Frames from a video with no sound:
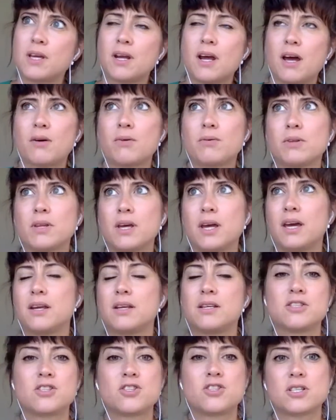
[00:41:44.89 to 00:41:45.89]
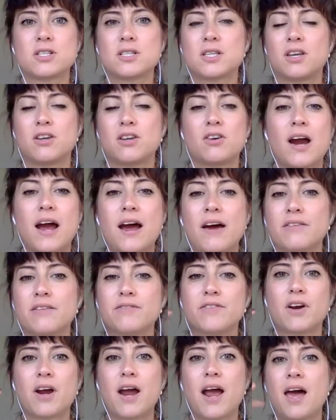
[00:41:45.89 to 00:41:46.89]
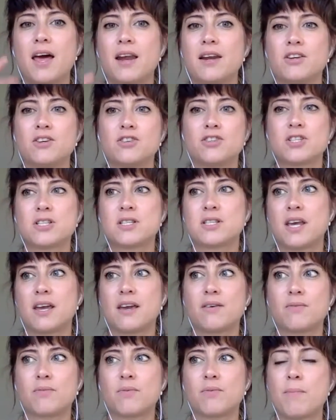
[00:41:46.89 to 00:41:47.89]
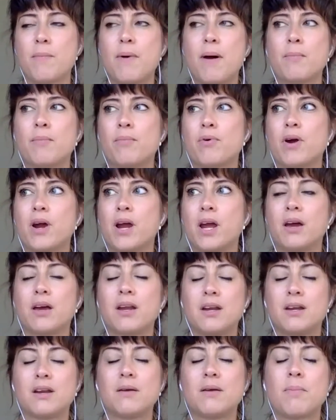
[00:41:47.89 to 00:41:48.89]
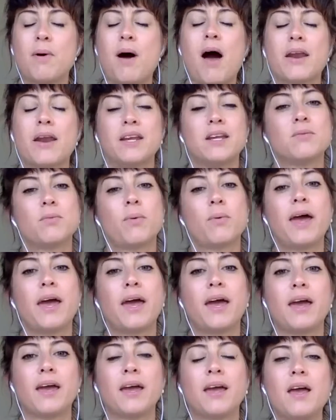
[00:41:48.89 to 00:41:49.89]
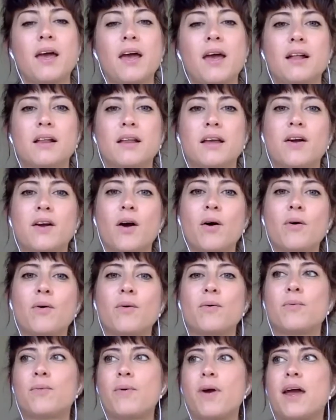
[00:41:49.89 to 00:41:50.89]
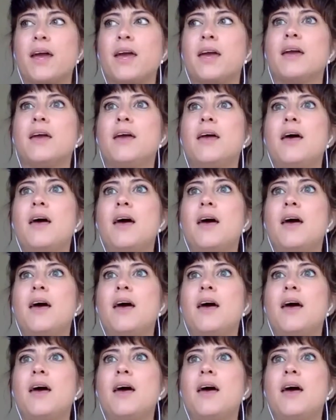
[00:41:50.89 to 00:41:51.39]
and and it's just like you're out of your head and you're just like remembering in an embodied way, like, oh, right,